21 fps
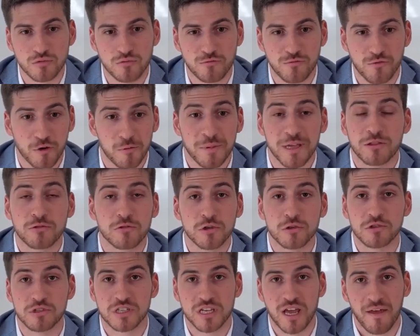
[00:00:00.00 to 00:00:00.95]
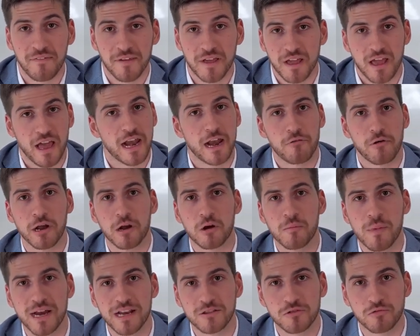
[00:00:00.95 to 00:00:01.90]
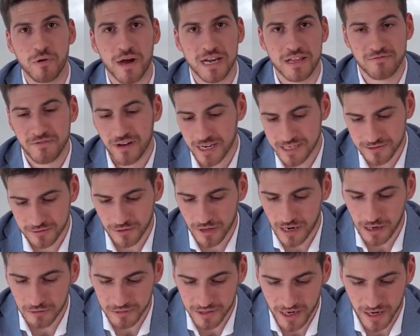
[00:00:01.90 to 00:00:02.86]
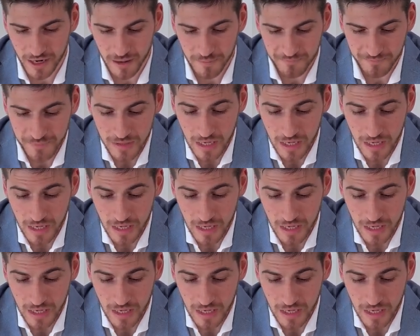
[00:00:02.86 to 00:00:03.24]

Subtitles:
for me to use Sunday. And I recommend it to any investor out there.